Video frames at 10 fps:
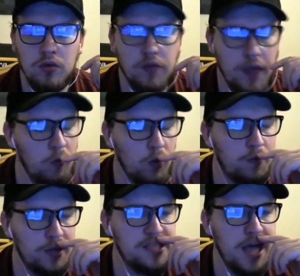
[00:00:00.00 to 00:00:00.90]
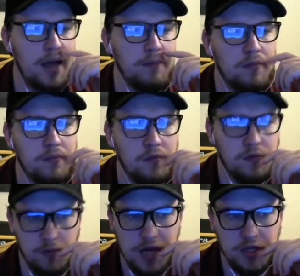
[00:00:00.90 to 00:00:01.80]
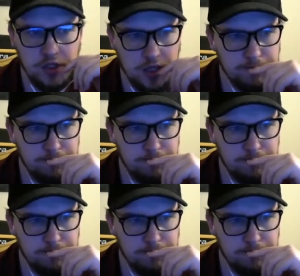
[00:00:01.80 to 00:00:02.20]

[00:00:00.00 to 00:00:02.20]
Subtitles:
there would be time for a manager.